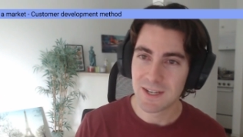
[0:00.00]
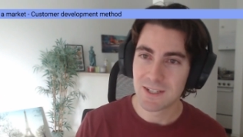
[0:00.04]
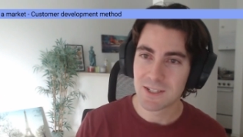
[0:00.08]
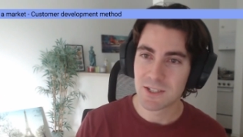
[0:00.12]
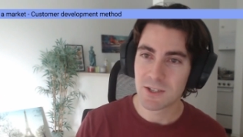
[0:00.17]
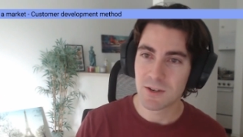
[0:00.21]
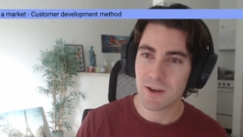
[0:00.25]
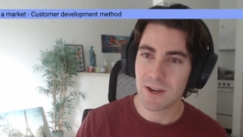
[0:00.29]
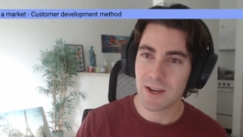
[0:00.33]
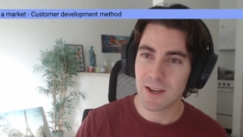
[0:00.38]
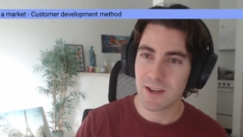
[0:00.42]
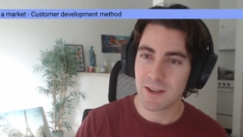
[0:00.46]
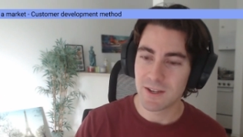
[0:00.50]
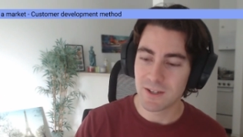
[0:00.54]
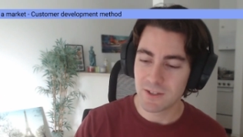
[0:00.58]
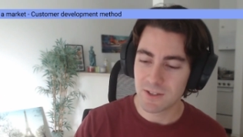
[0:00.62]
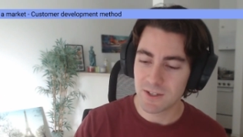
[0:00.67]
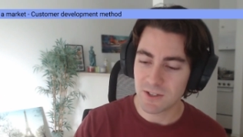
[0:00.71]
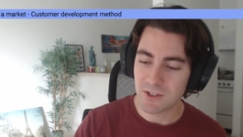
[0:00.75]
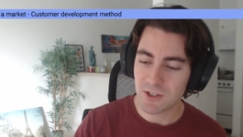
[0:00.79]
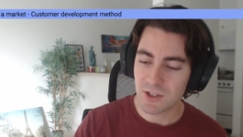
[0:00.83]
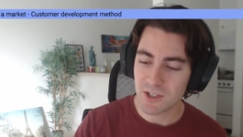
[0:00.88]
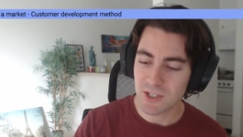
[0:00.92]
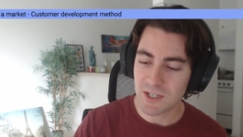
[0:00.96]
So
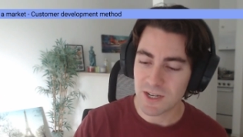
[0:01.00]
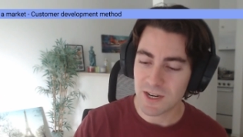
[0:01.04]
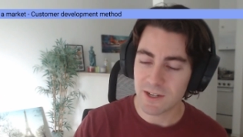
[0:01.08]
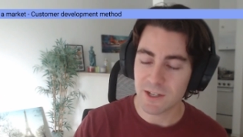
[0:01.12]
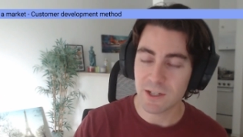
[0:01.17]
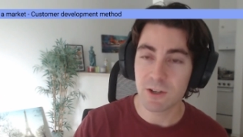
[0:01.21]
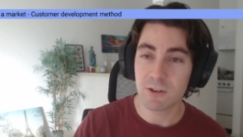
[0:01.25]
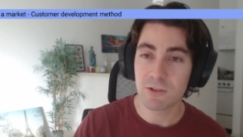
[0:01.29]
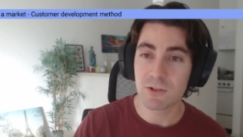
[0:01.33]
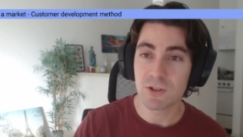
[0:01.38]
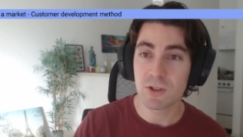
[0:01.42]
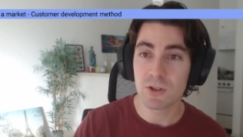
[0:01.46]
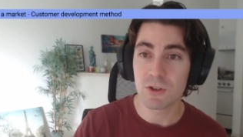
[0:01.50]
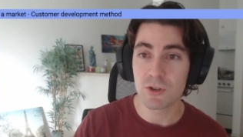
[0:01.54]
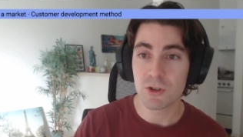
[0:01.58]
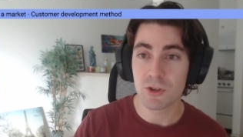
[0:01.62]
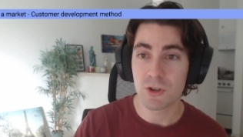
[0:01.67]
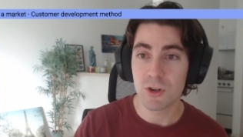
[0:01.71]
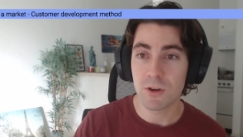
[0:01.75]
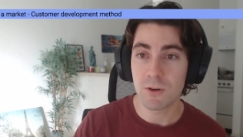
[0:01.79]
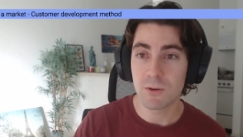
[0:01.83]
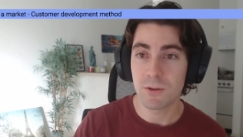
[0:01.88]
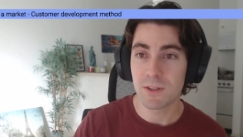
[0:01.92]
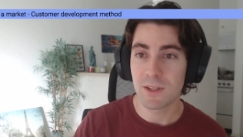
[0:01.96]
it just kind of goes to
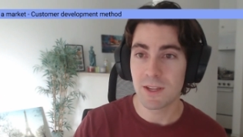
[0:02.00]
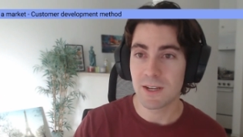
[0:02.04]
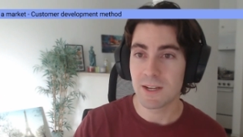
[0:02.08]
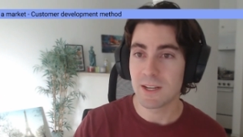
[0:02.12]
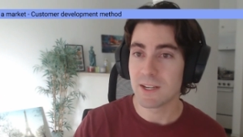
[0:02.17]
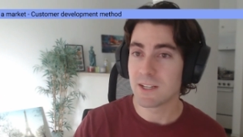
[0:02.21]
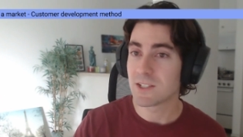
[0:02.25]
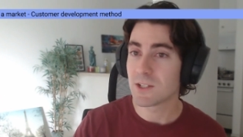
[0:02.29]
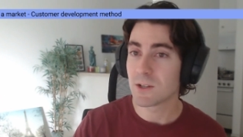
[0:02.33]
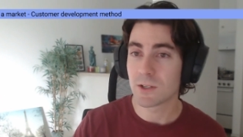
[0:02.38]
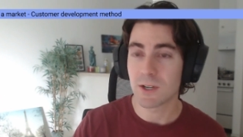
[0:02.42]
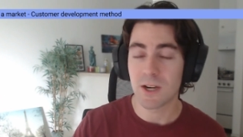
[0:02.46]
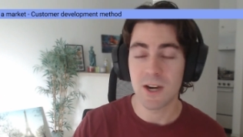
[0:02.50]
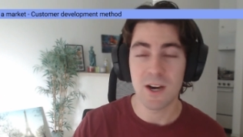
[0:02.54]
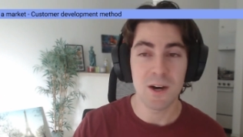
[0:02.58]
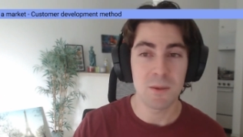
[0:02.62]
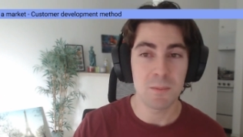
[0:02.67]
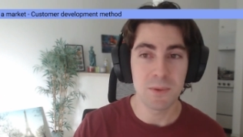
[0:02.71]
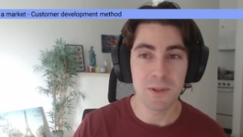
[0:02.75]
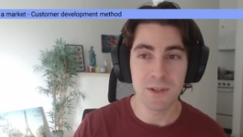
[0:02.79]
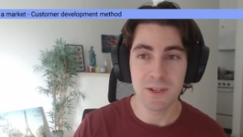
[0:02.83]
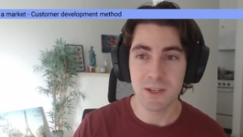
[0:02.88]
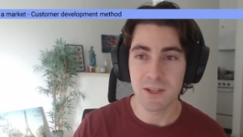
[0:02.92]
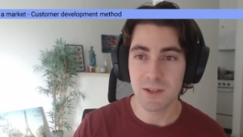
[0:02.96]
show that it's a
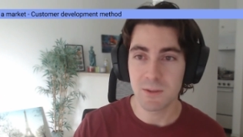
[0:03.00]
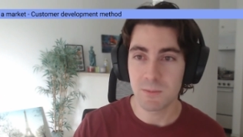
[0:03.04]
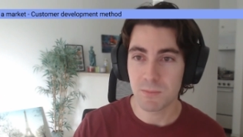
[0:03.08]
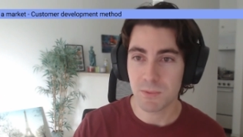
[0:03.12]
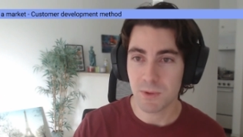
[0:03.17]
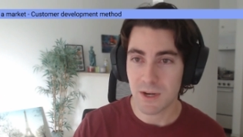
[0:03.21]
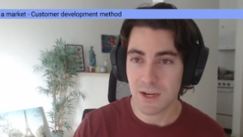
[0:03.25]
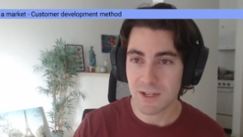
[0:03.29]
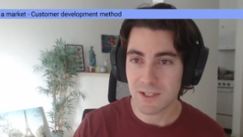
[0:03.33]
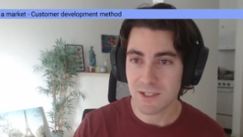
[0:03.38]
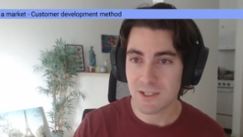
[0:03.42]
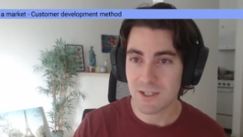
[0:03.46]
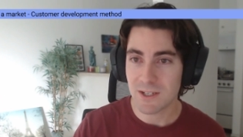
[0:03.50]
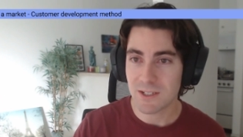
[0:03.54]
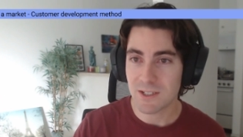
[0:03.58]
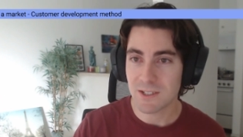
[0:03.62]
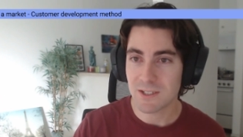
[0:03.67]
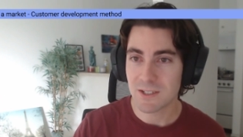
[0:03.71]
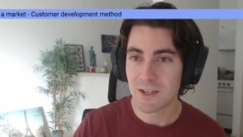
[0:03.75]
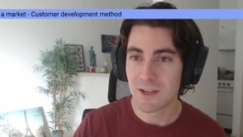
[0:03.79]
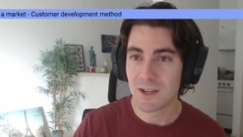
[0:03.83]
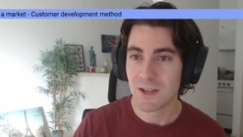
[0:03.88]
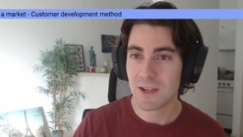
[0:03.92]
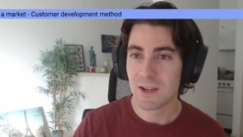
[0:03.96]
complicated
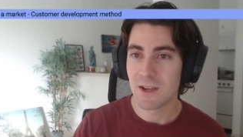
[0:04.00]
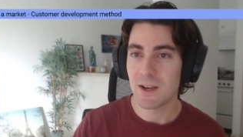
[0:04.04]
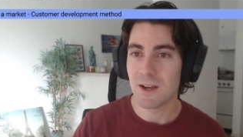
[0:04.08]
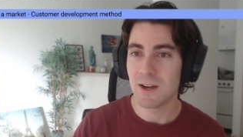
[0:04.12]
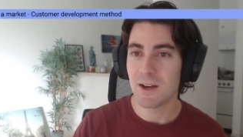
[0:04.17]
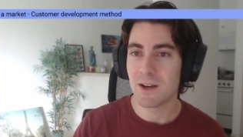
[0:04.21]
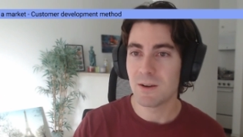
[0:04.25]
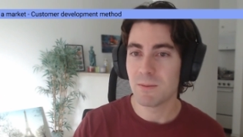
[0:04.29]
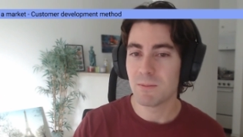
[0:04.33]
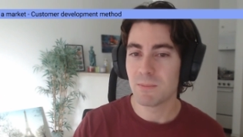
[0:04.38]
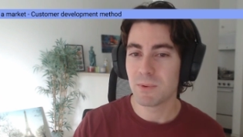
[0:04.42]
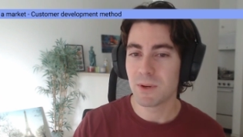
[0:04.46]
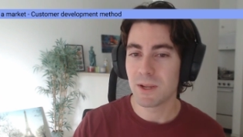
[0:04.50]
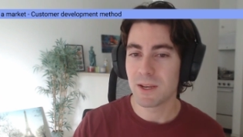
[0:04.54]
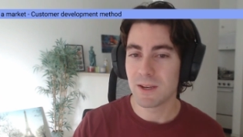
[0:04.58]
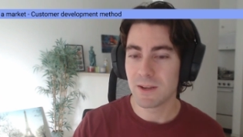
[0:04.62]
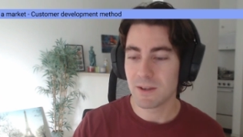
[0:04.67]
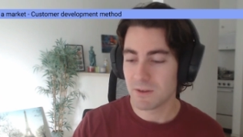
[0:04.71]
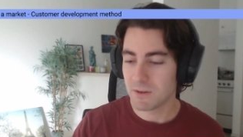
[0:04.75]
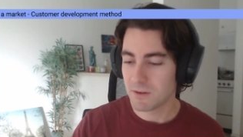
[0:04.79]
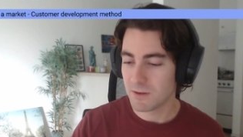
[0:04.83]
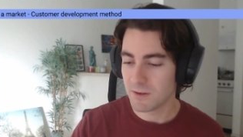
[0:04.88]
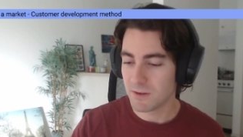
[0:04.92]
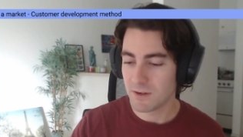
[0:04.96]
process, but
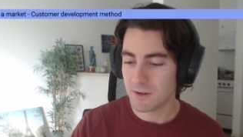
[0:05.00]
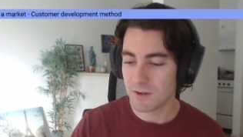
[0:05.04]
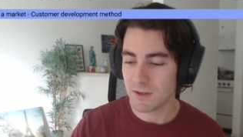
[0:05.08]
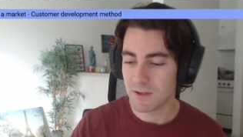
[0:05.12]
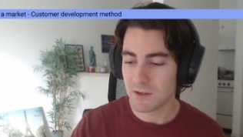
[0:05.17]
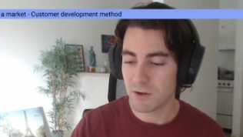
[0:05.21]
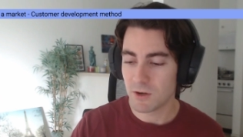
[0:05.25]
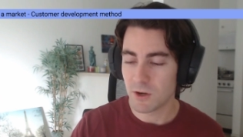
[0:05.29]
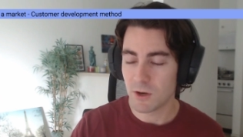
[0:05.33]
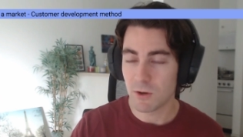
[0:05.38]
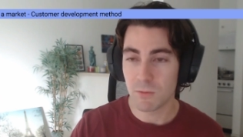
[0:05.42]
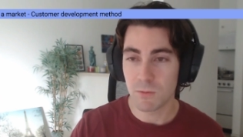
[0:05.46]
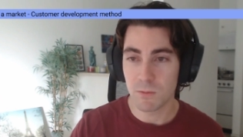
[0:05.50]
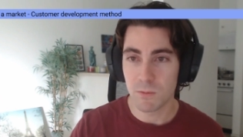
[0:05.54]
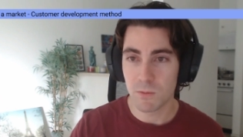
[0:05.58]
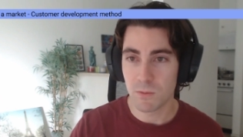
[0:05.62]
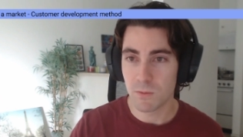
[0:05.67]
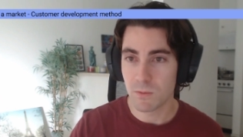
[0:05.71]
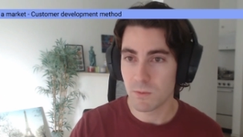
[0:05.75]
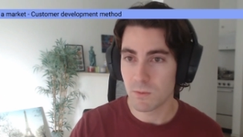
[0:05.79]
you